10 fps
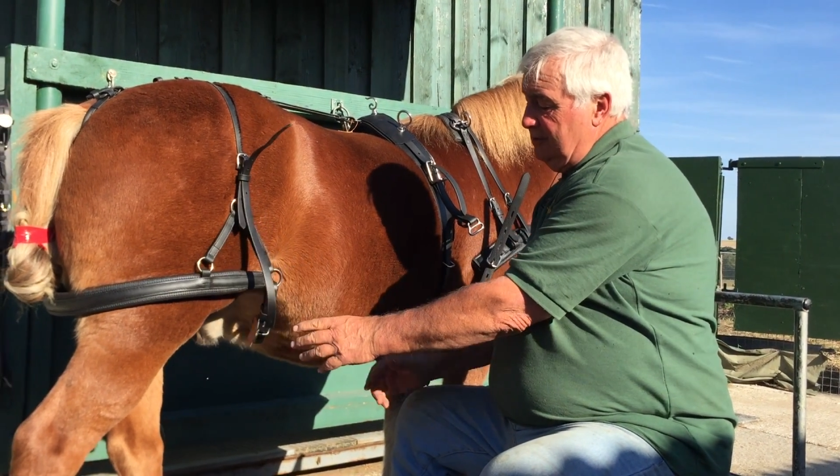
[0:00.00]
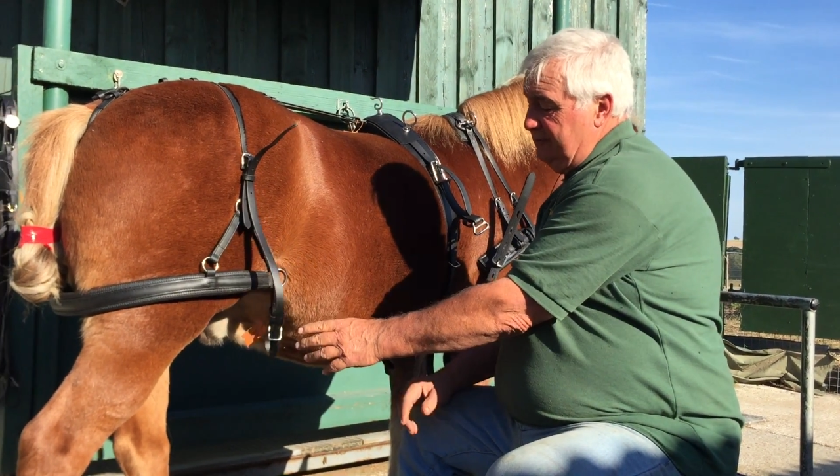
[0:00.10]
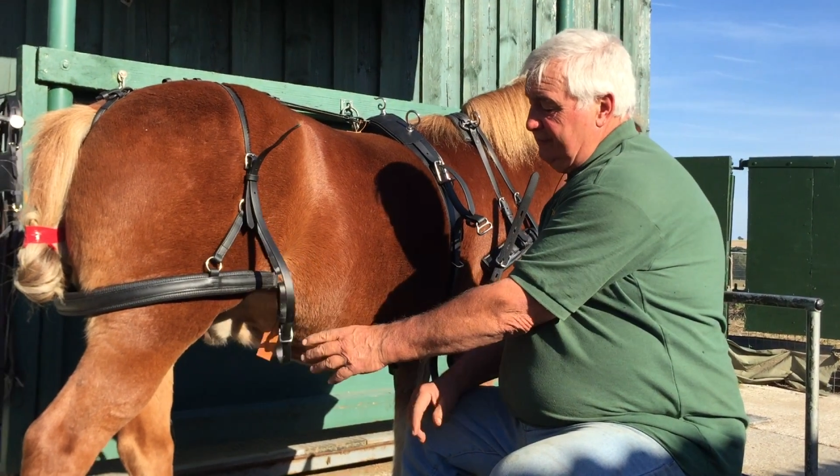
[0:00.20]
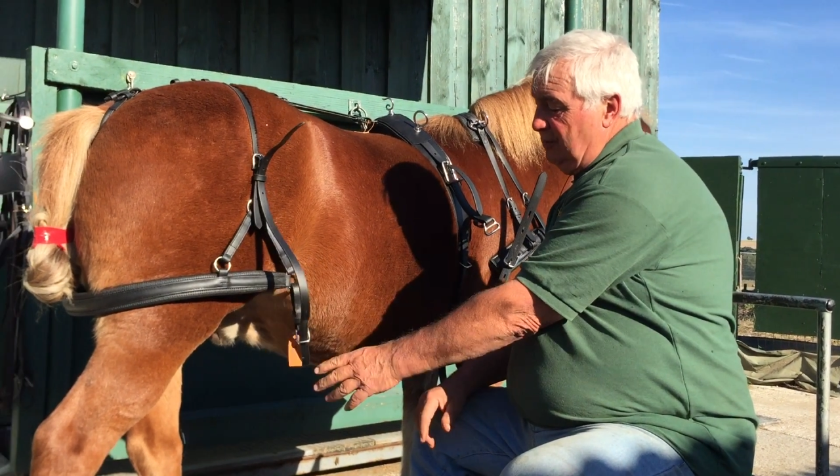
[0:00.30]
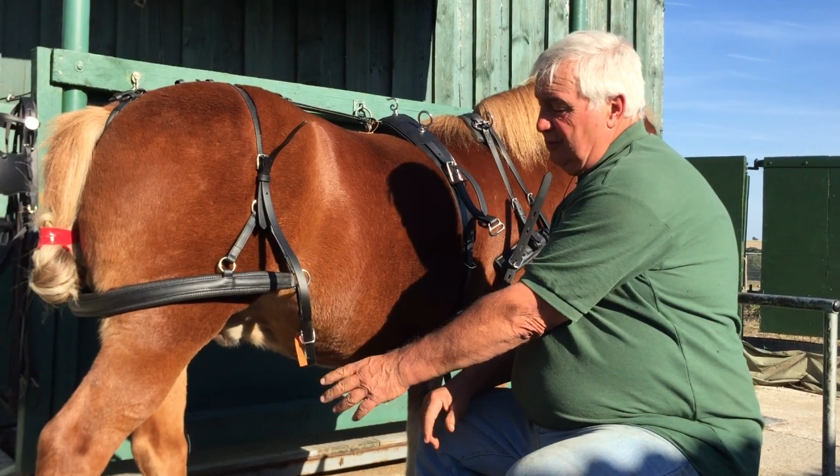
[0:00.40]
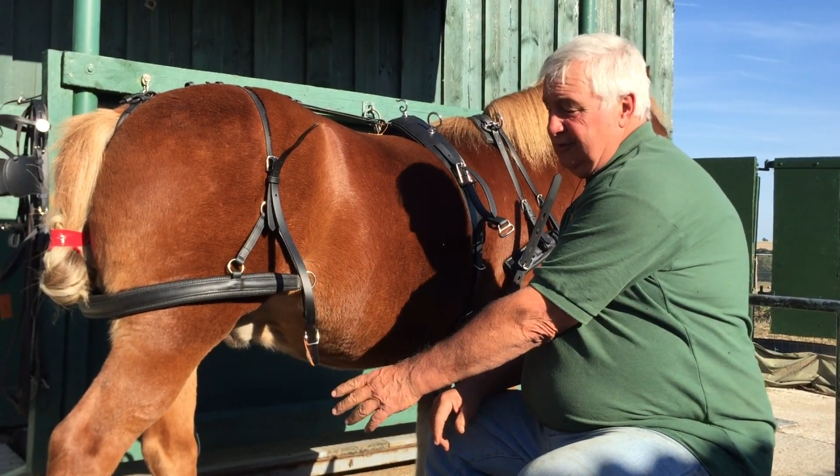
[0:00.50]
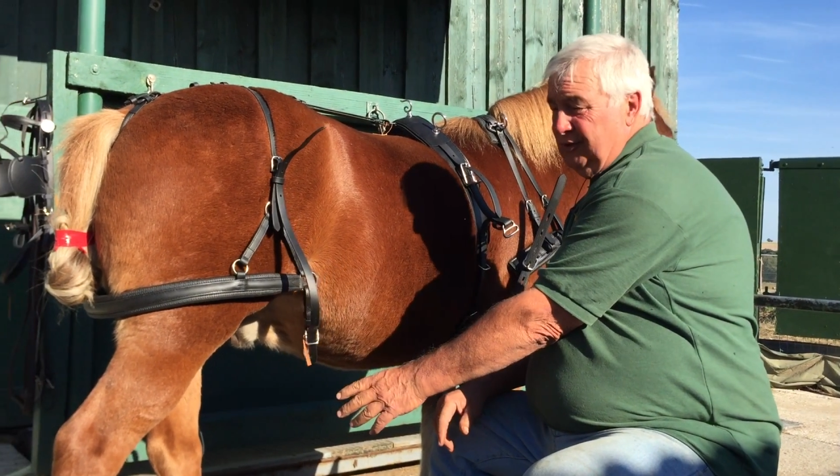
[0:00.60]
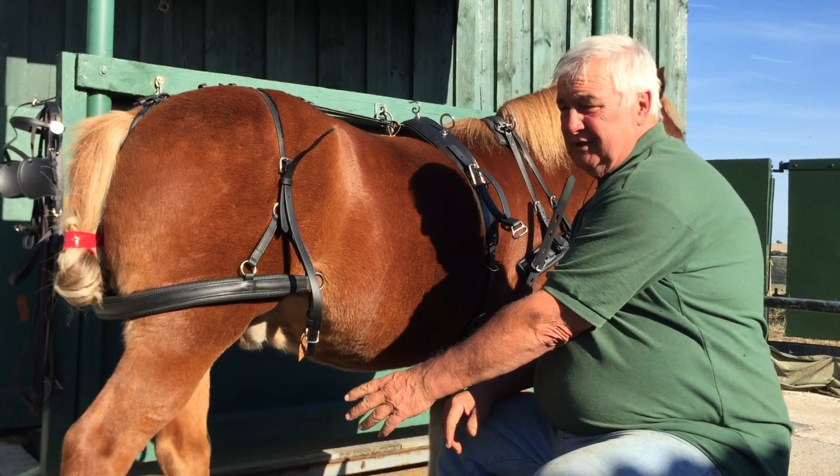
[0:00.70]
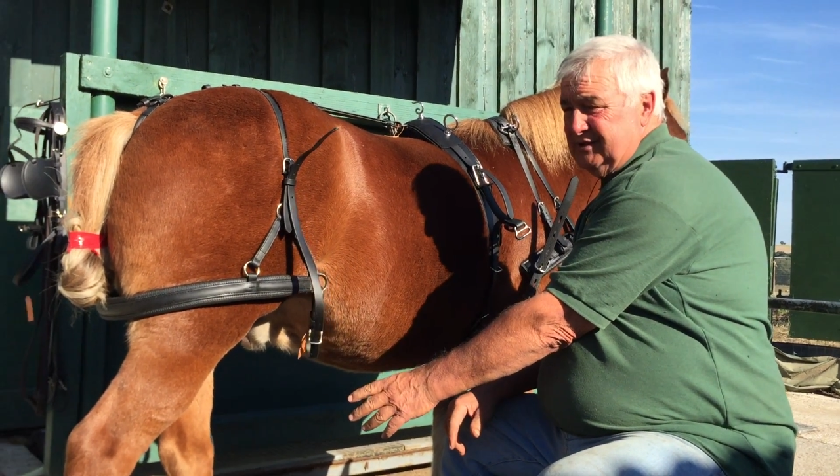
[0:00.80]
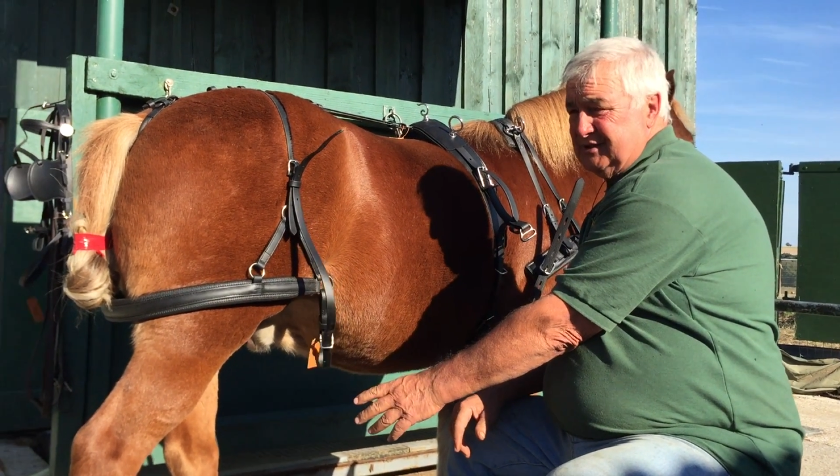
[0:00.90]
you've got a
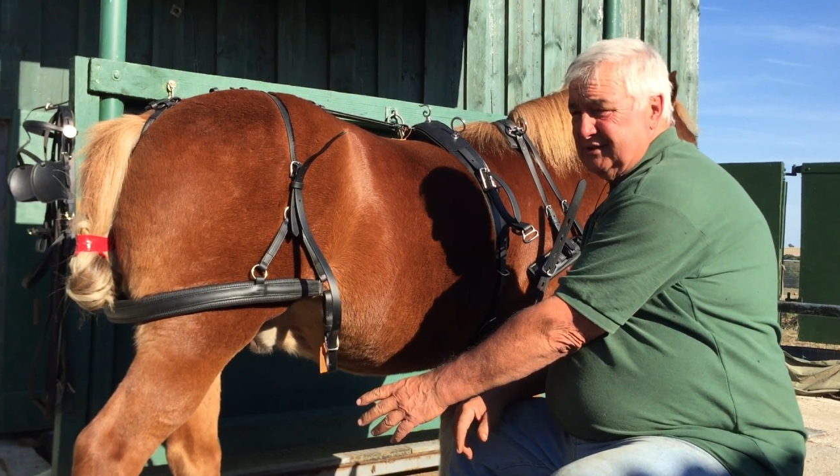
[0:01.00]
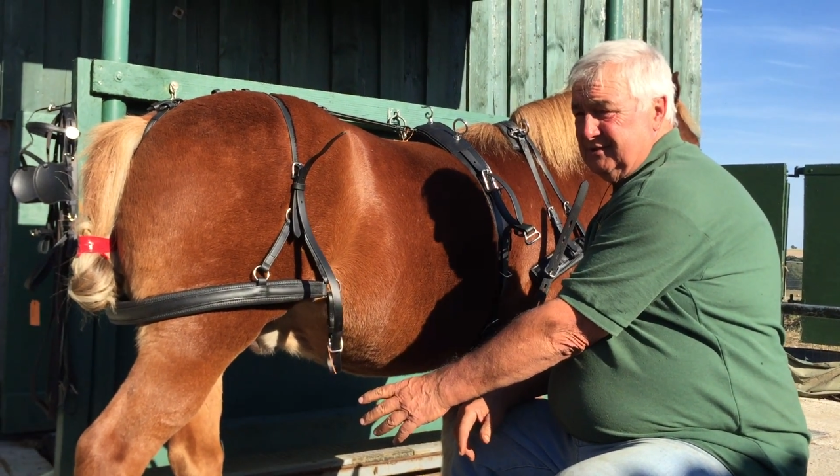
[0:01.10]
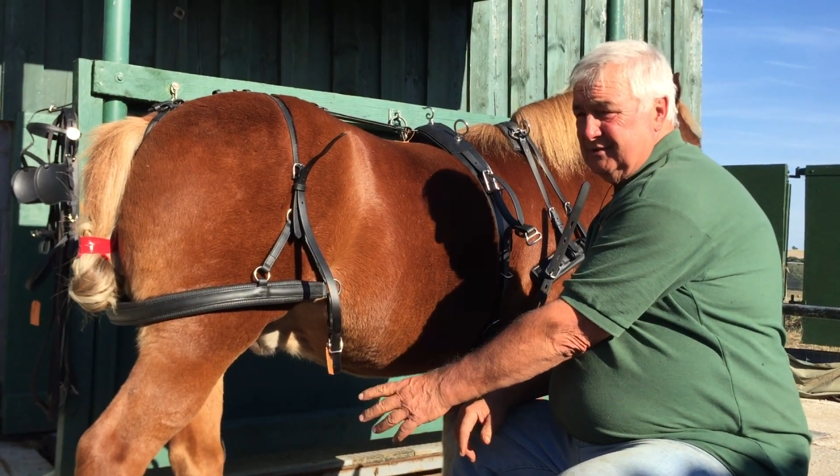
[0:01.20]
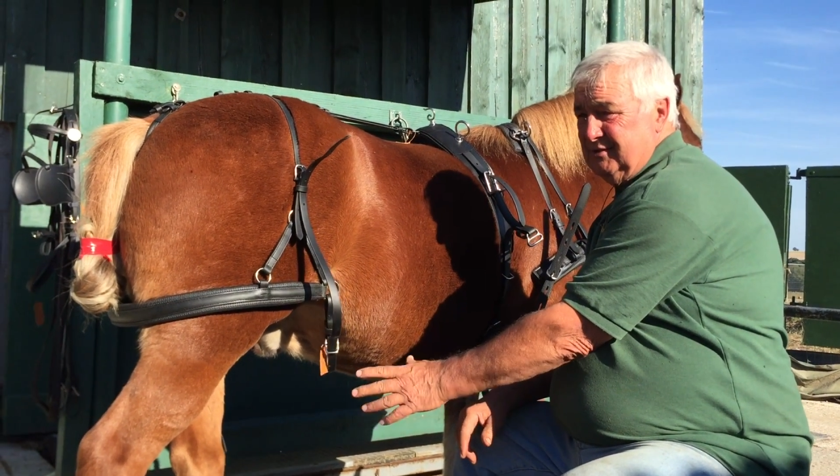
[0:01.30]
nice